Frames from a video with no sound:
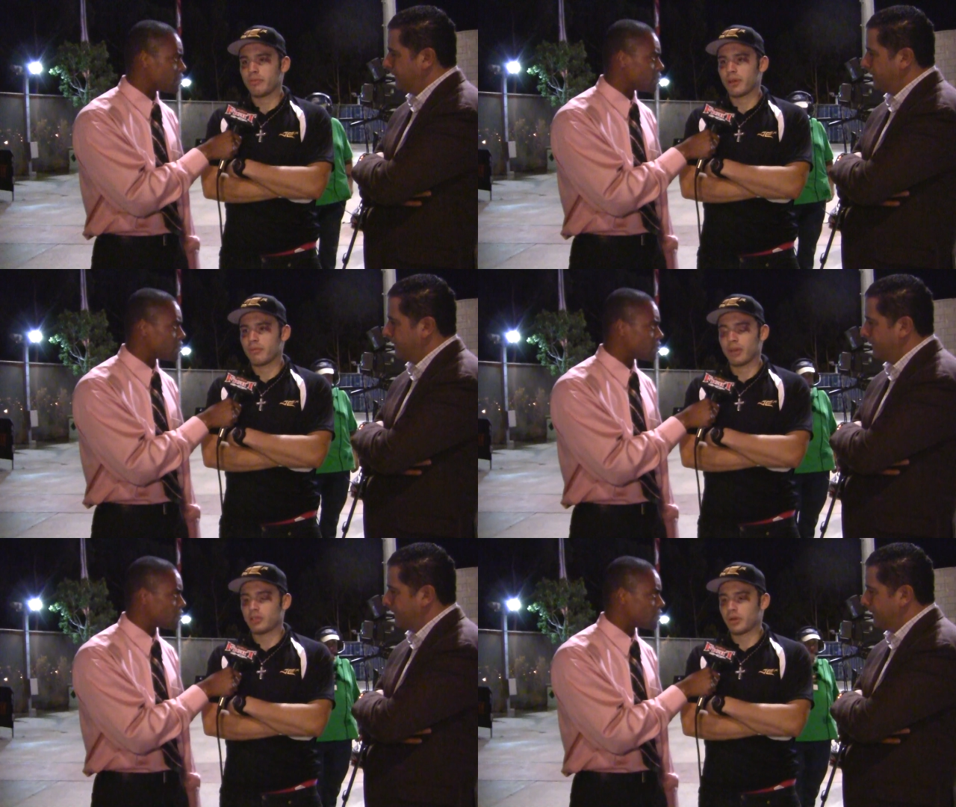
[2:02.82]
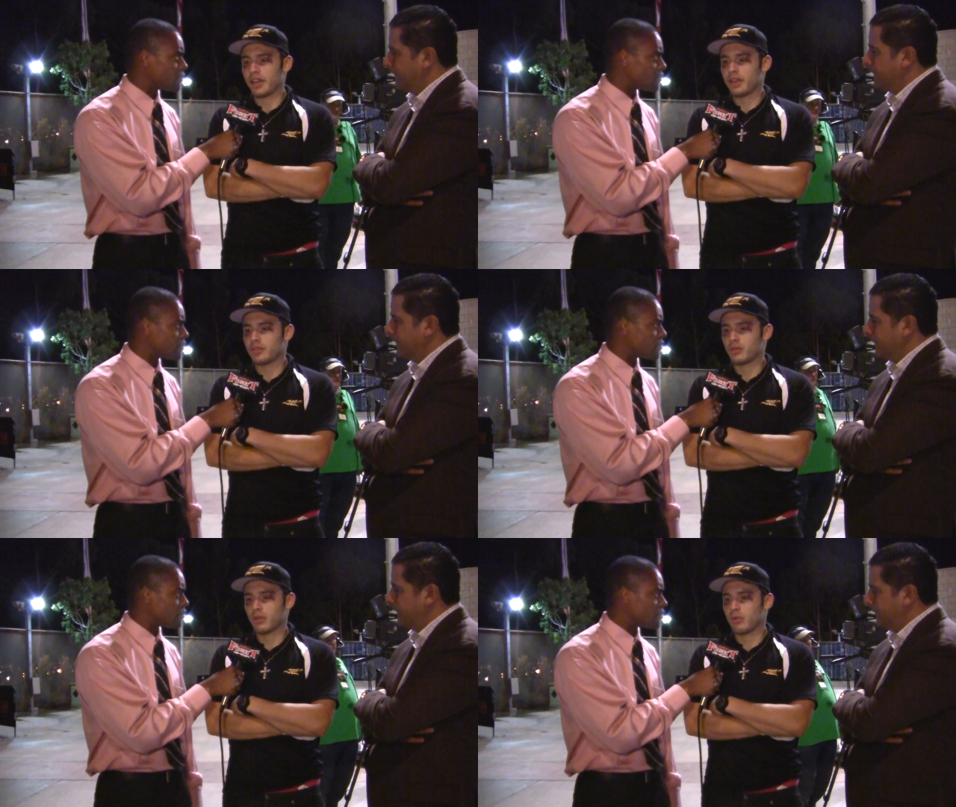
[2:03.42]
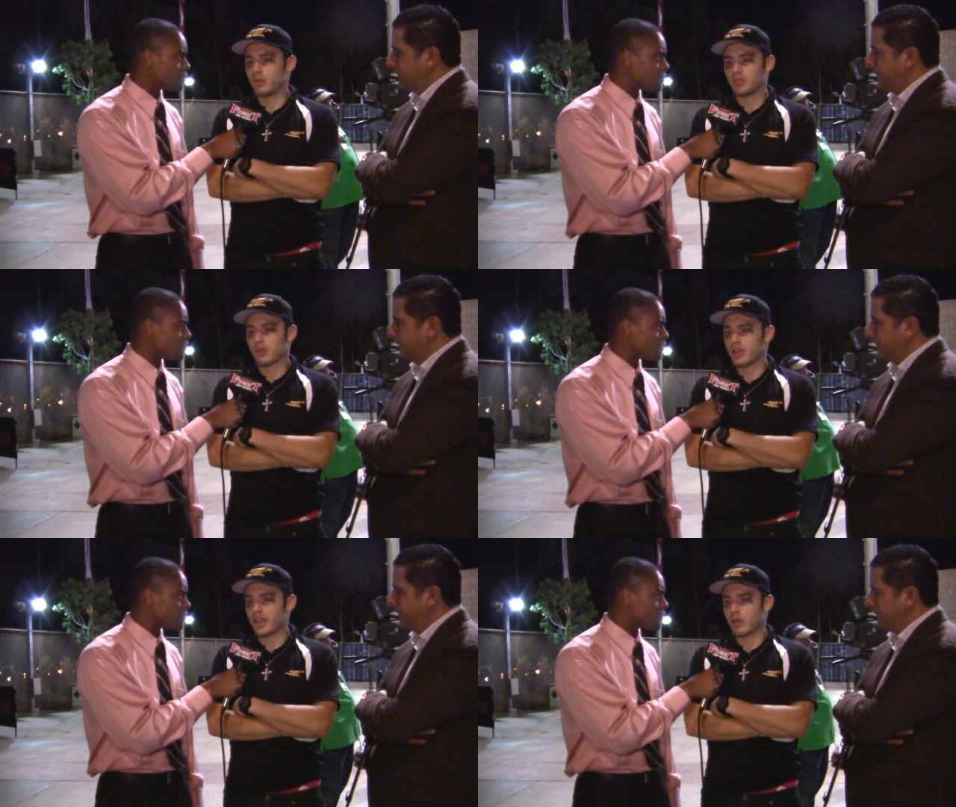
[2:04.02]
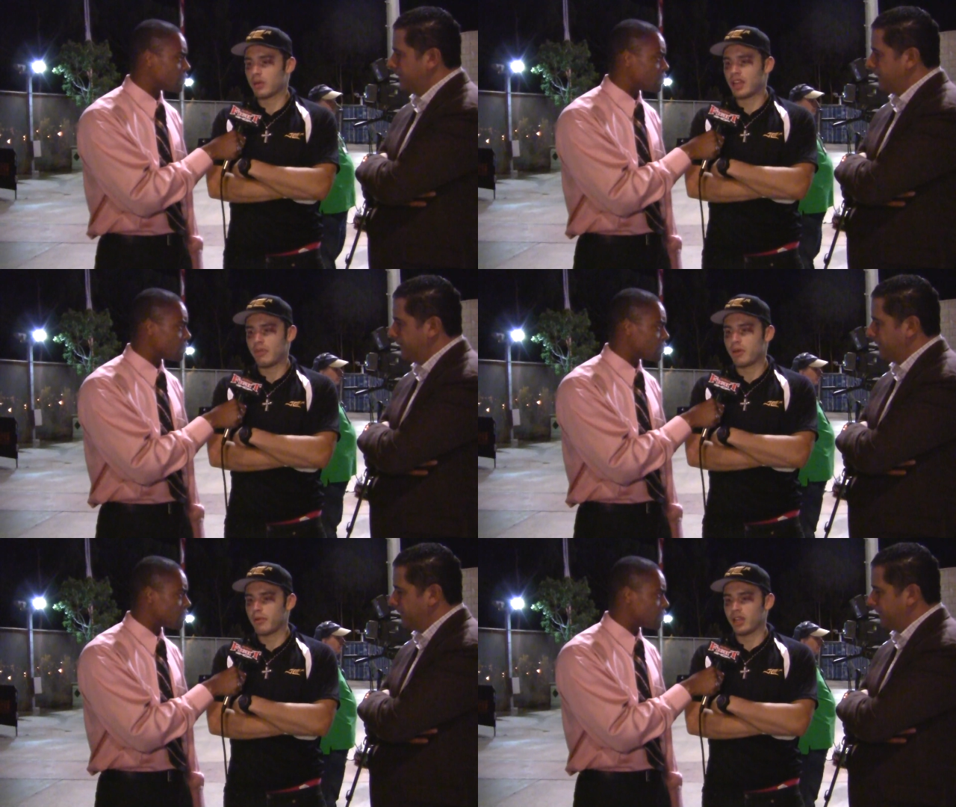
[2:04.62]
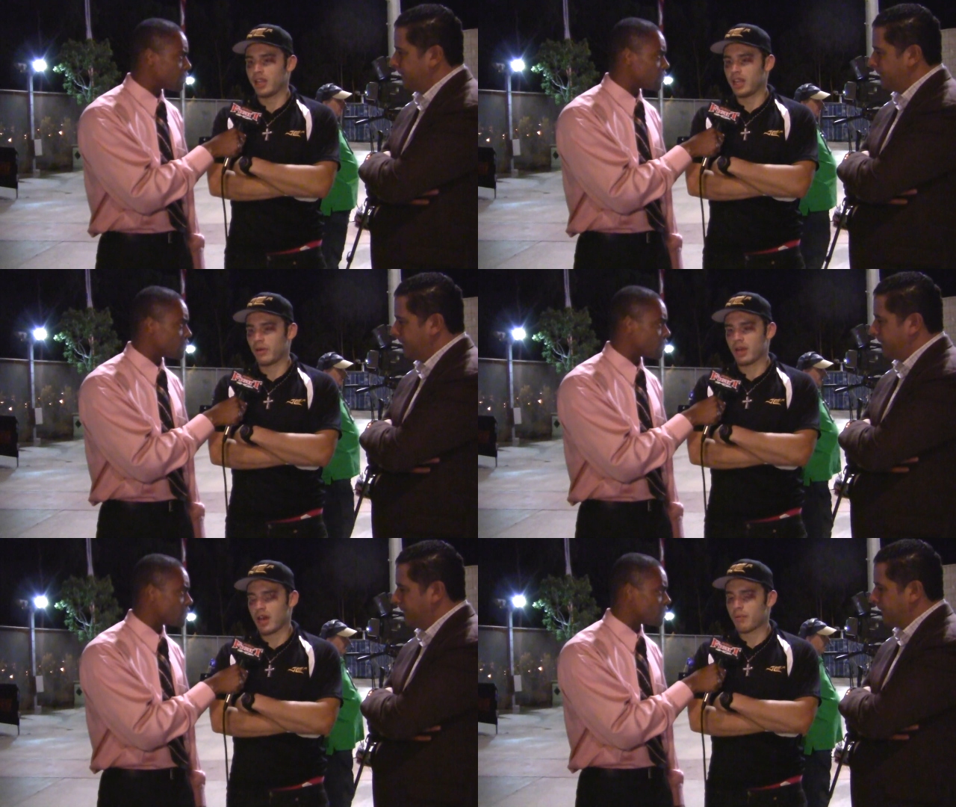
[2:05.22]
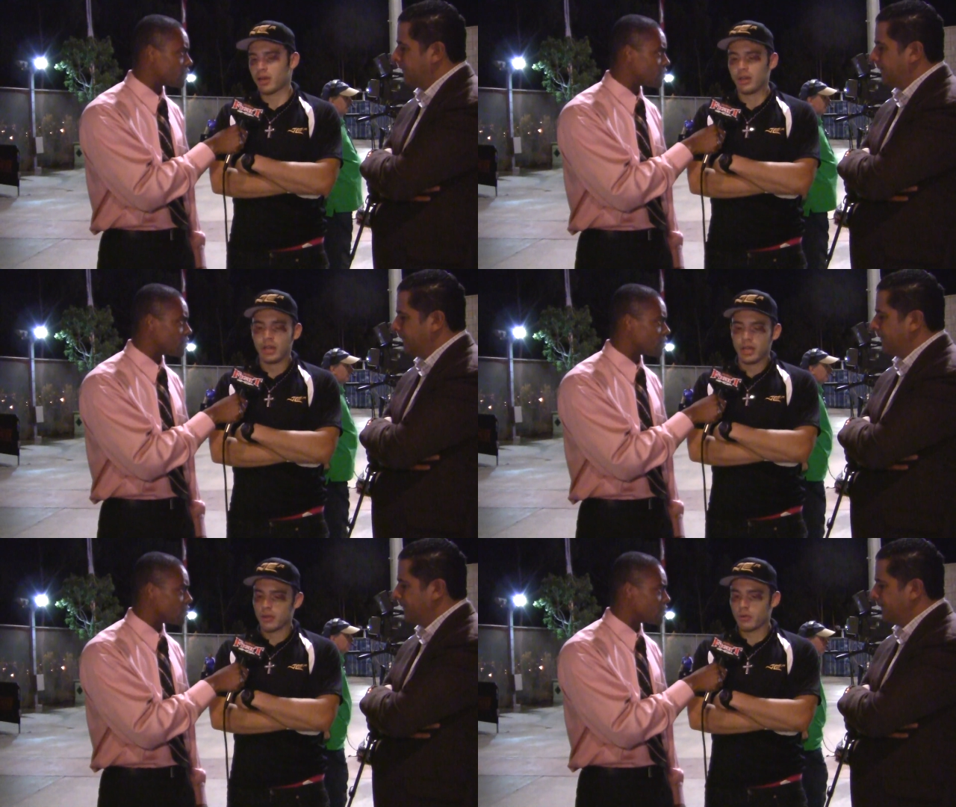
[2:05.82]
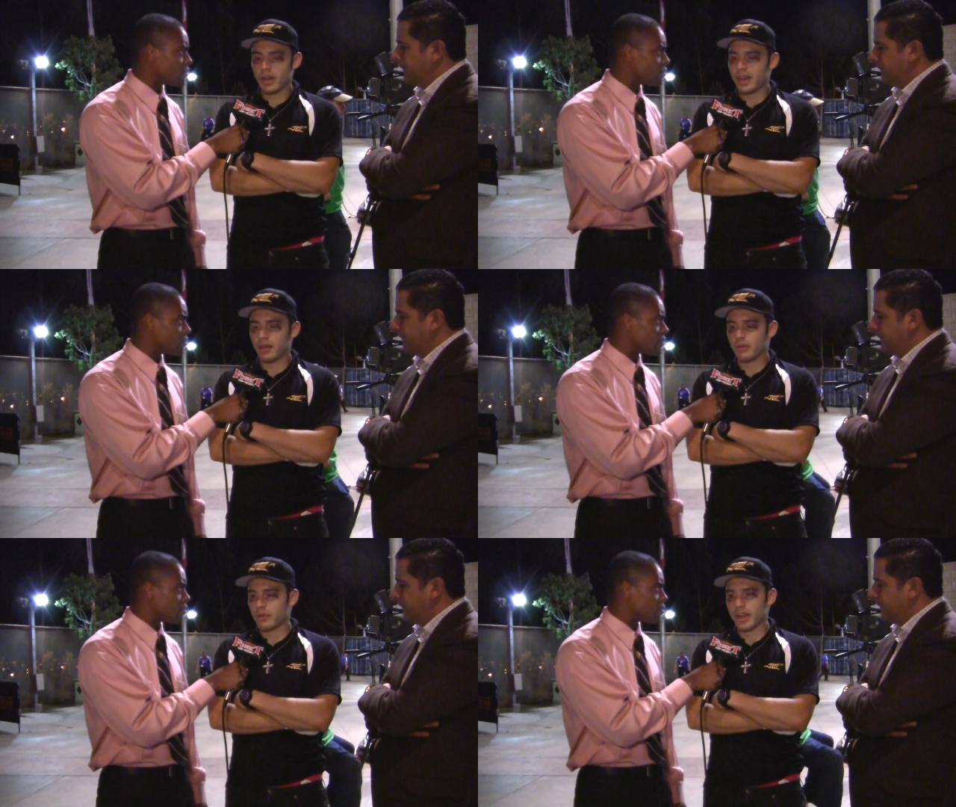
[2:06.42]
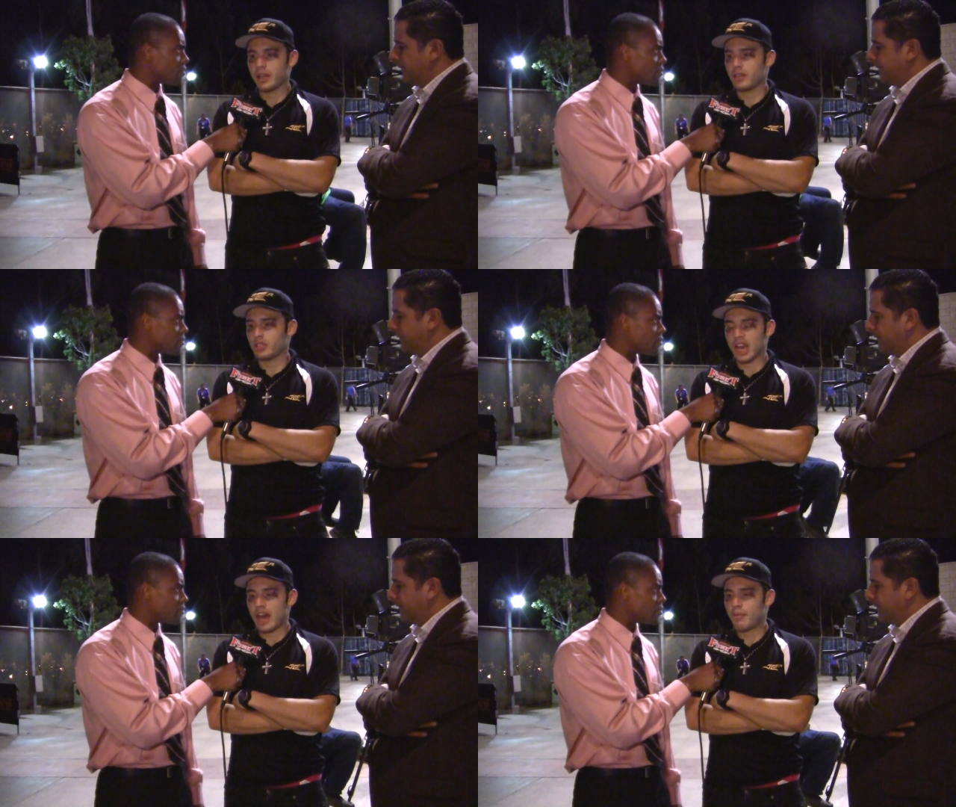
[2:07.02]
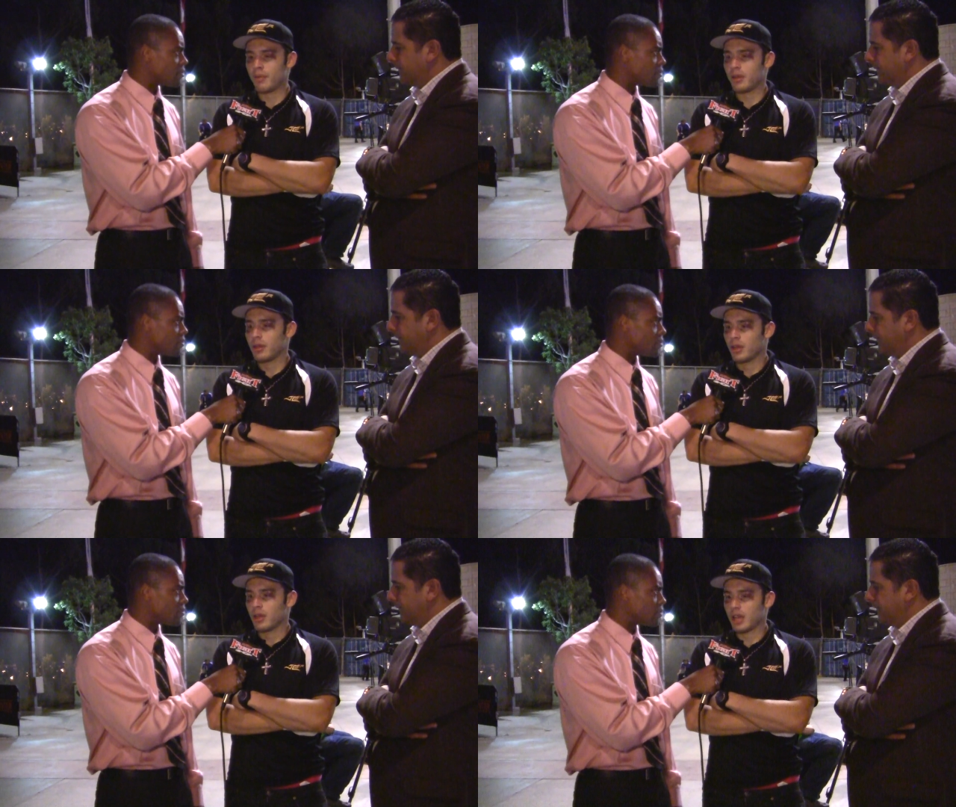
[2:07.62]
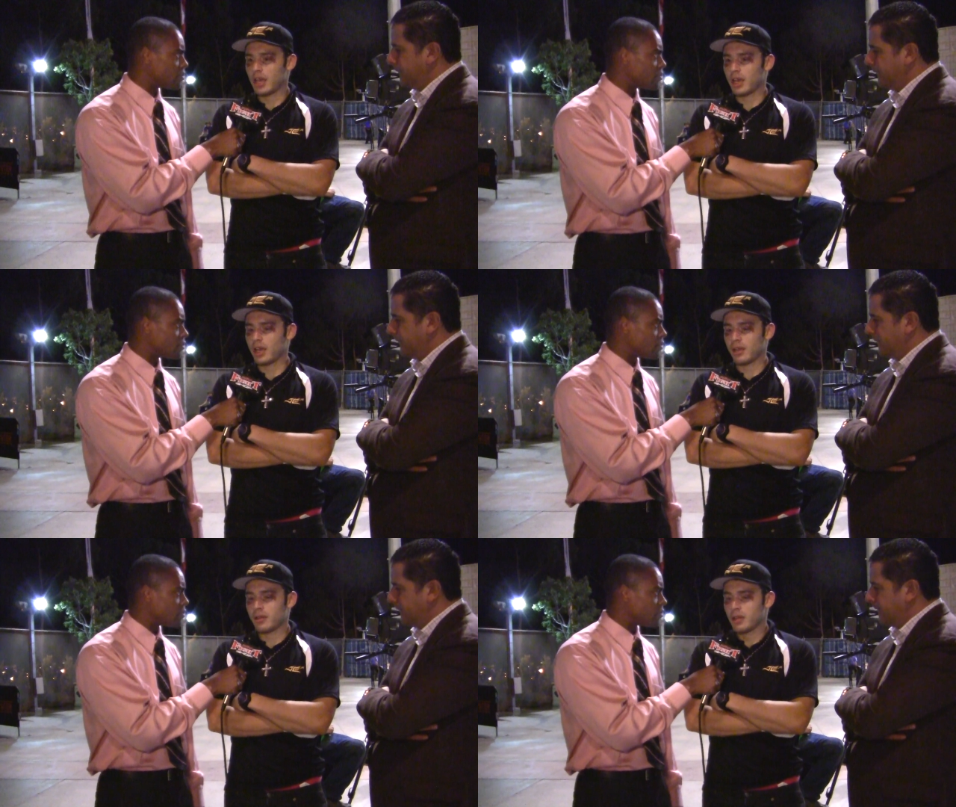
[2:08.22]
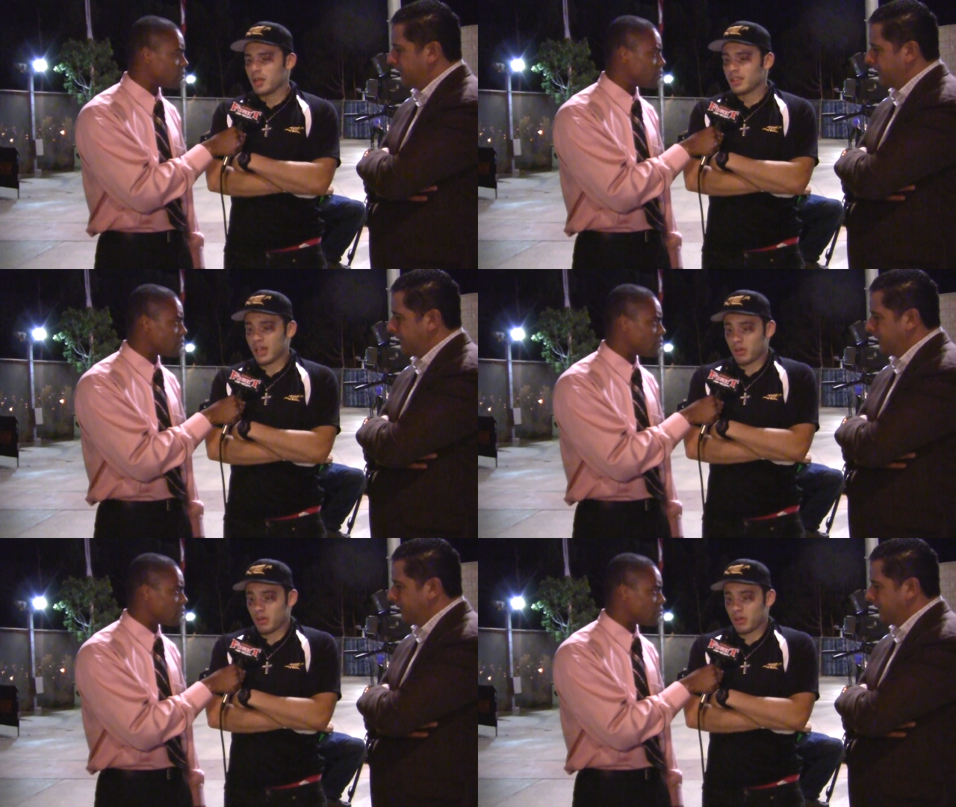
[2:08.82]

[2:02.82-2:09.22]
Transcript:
Speaker 1: my, my, trainers. You know, Luis Cornejo, Vladimir Valdenero have a great, great job, and the